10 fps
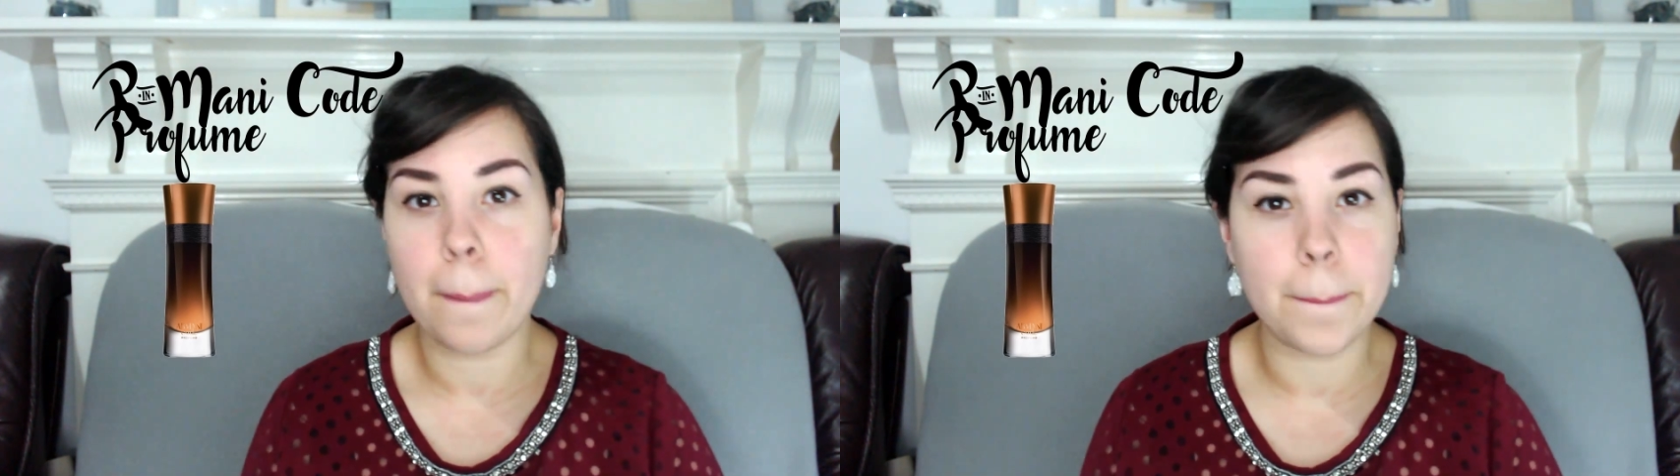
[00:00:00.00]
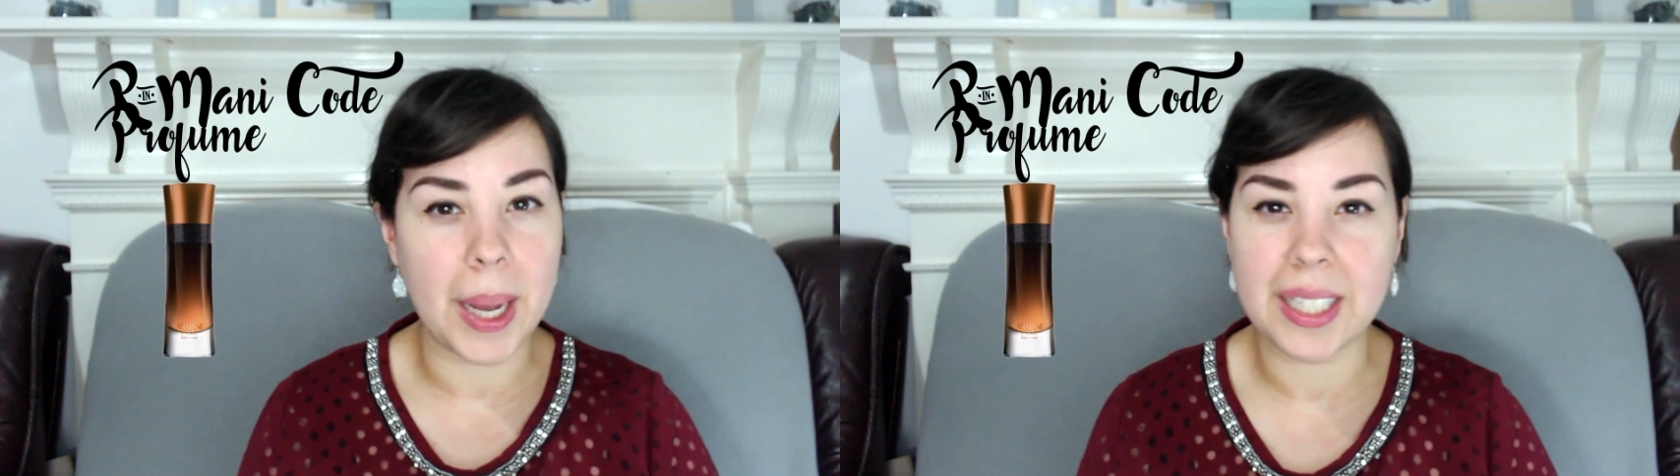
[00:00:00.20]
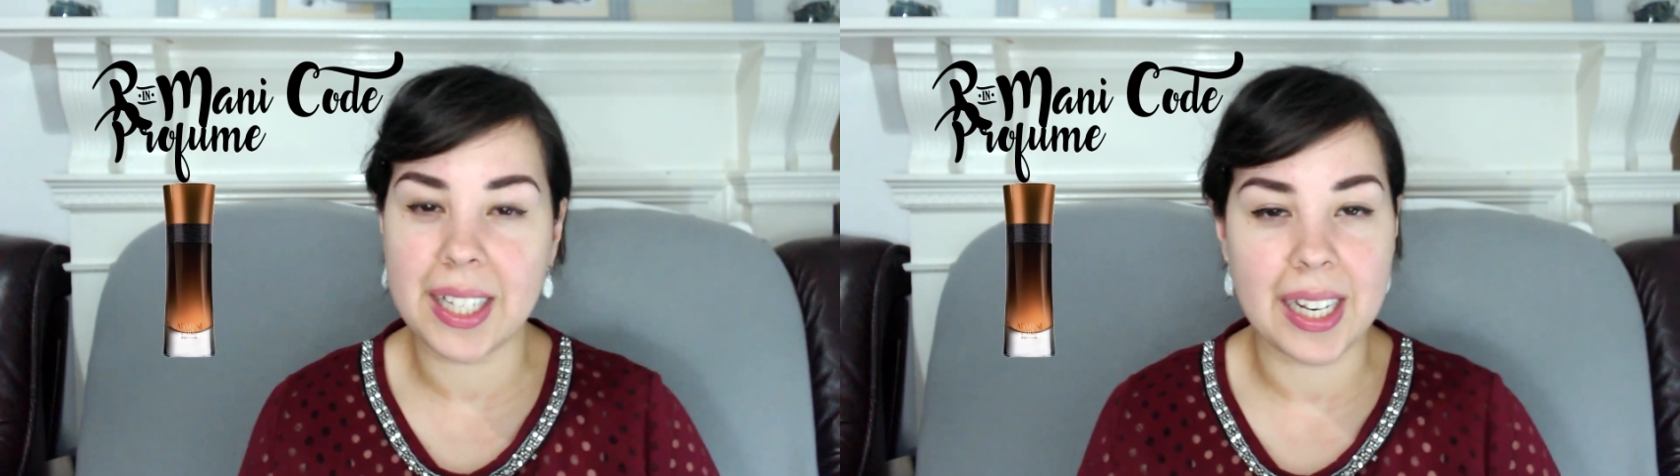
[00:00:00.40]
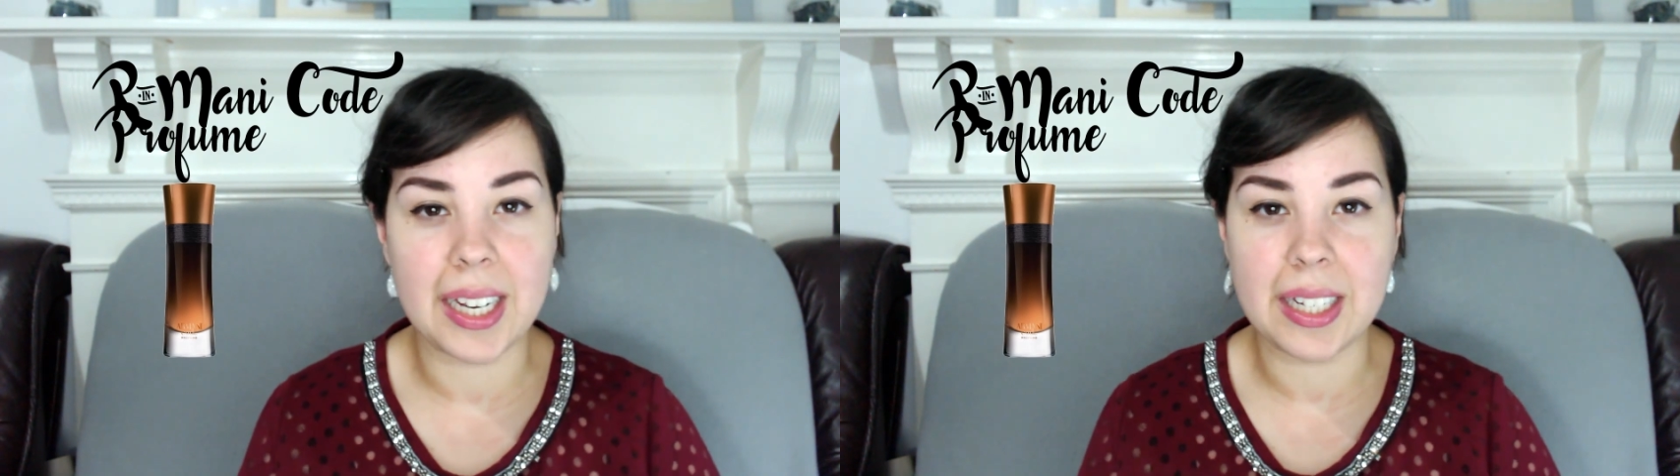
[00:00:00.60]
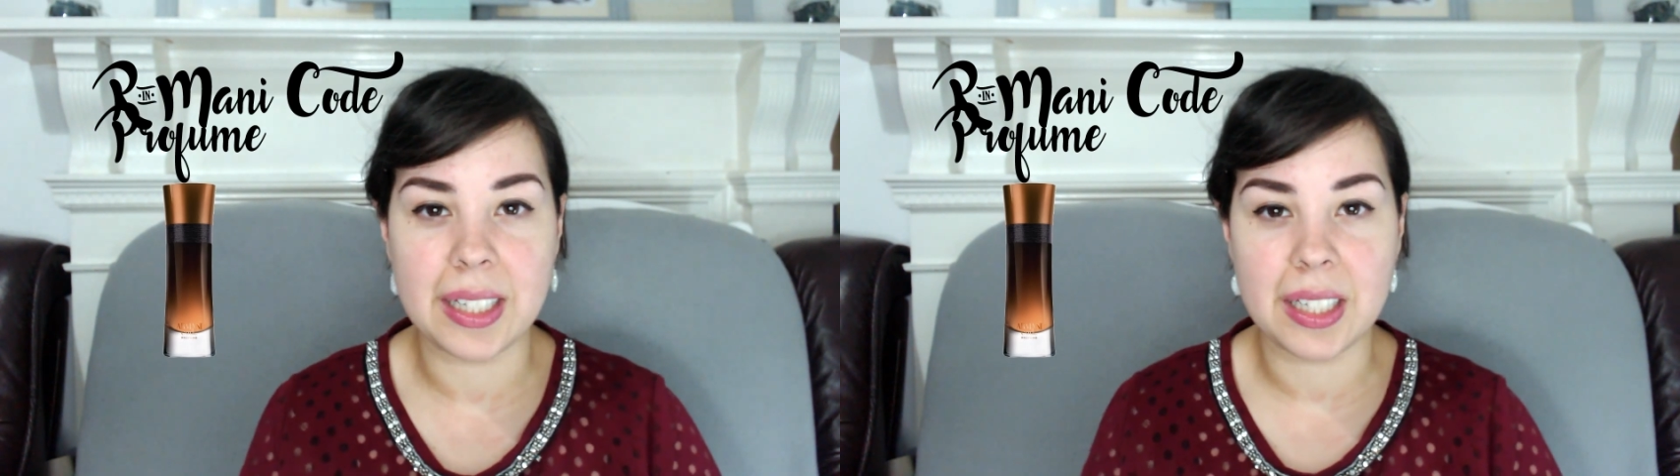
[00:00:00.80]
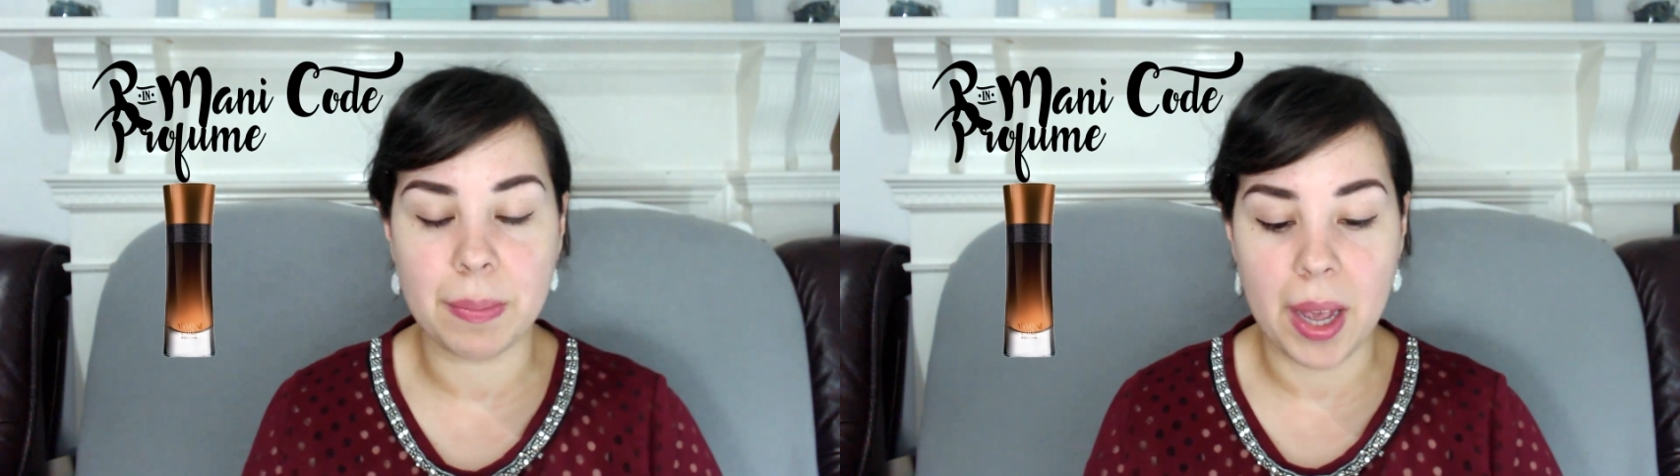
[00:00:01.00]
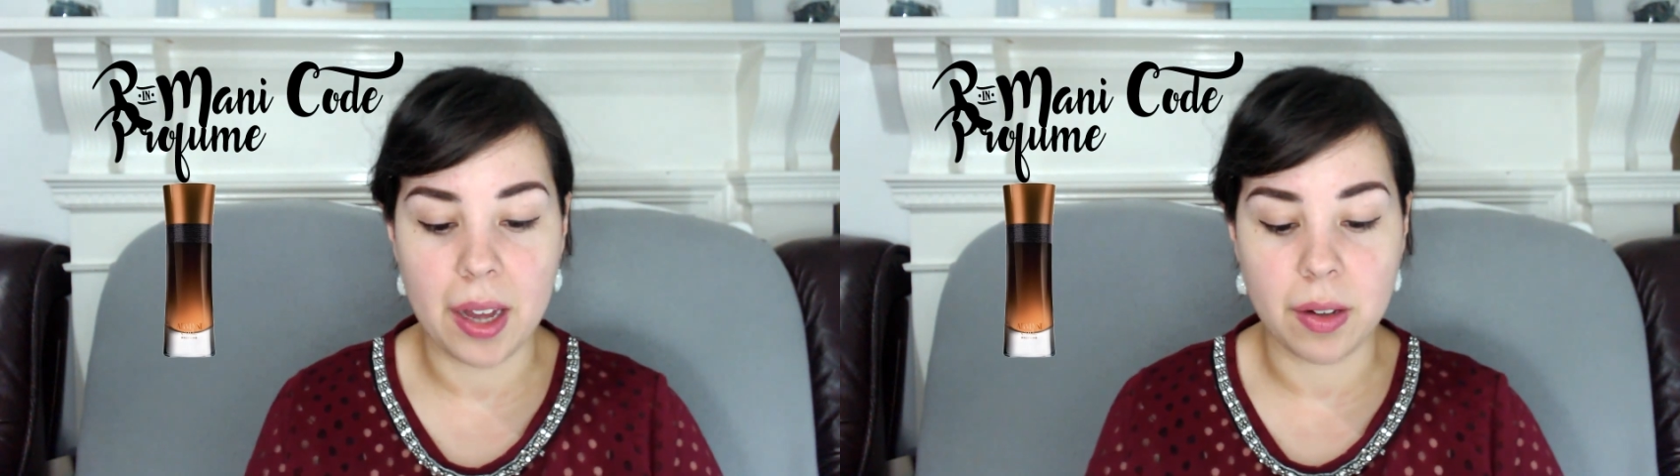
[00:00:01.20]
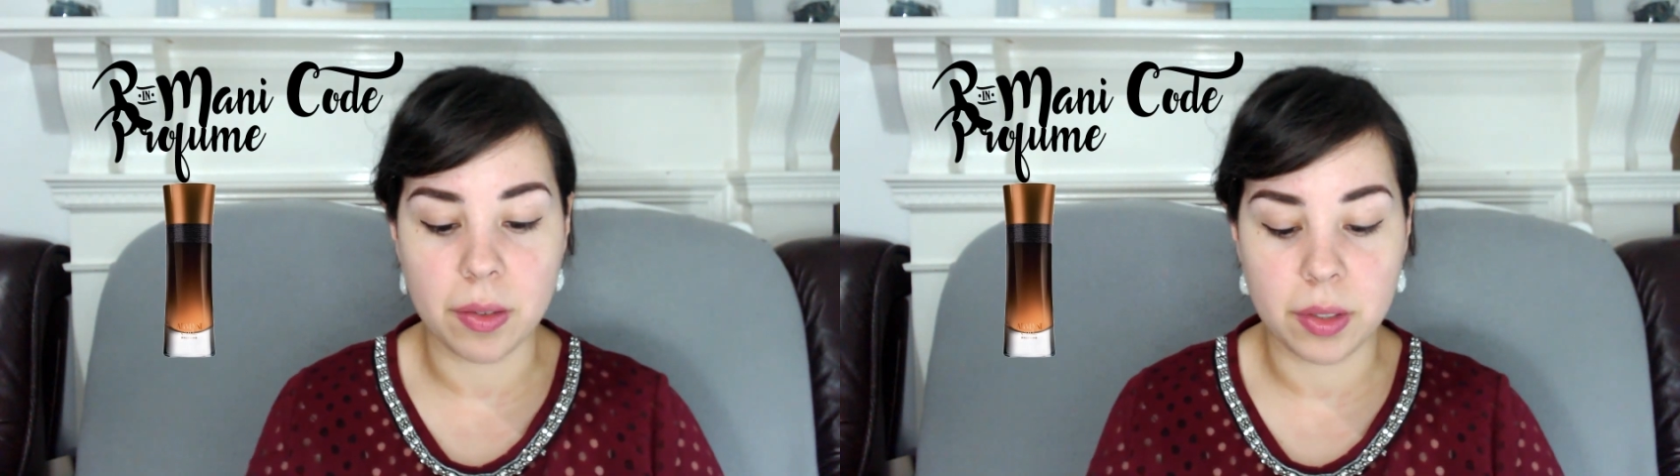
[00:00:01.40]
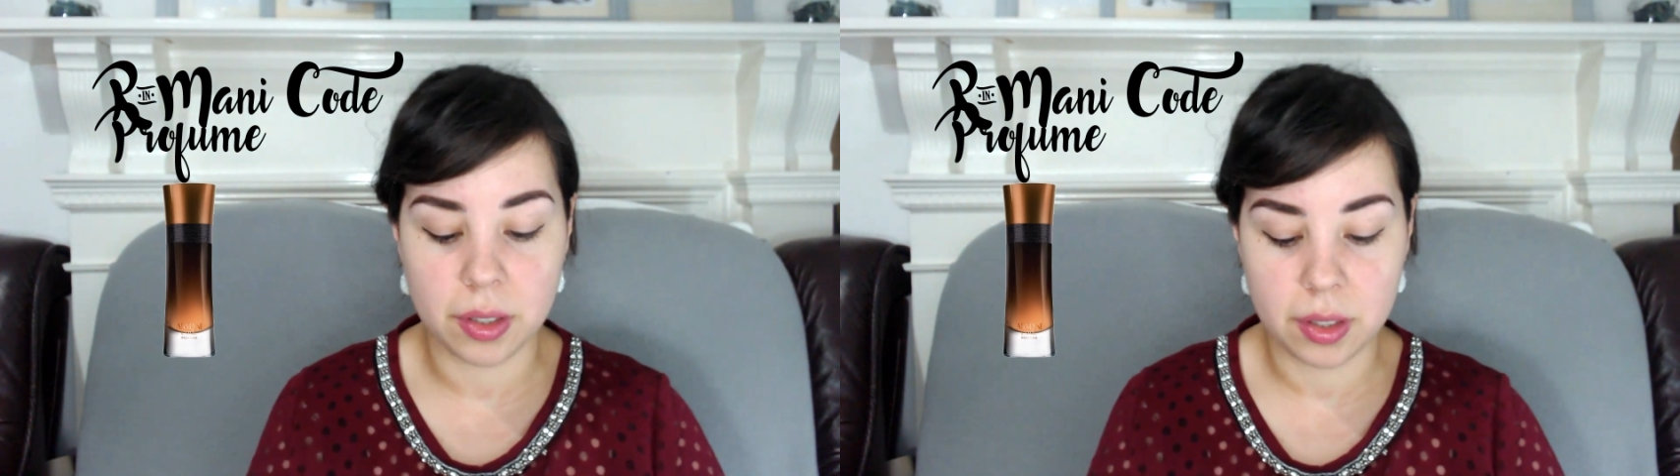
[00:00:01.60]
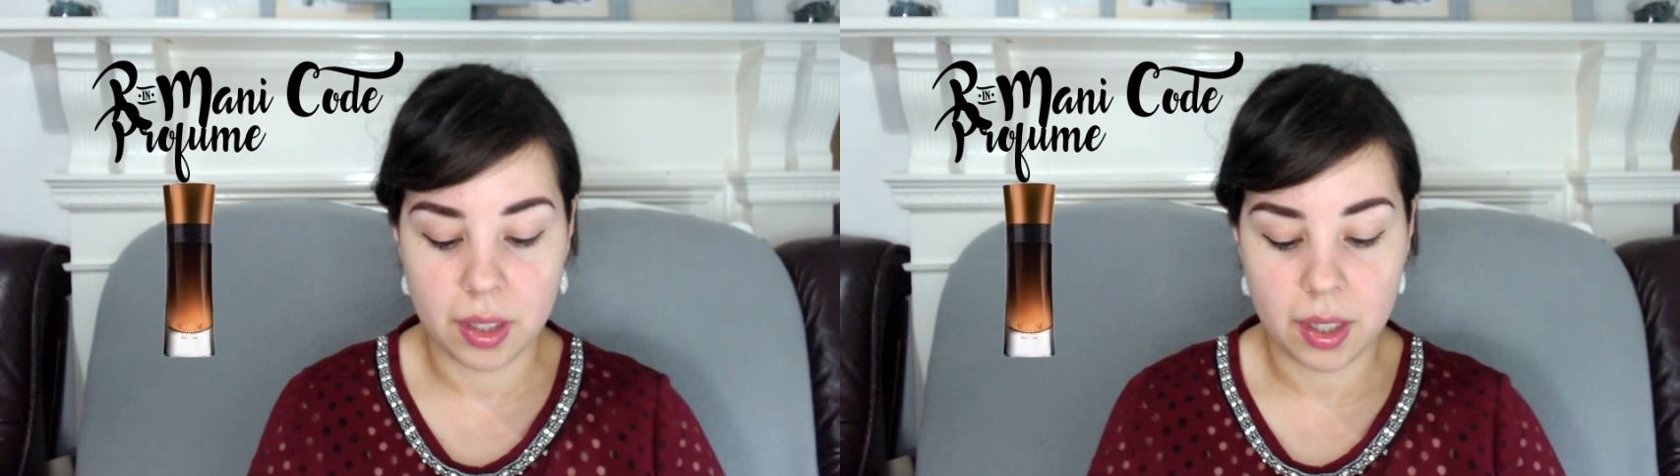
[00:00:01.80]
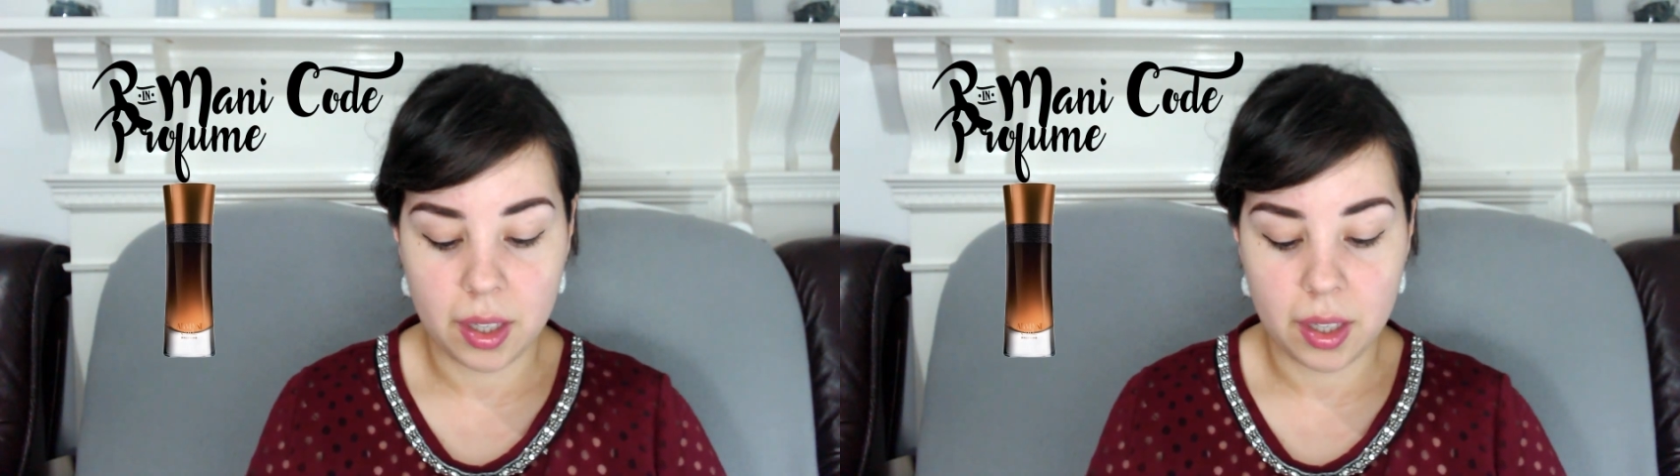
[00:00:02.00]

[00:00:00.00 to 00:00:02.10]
masculine smells.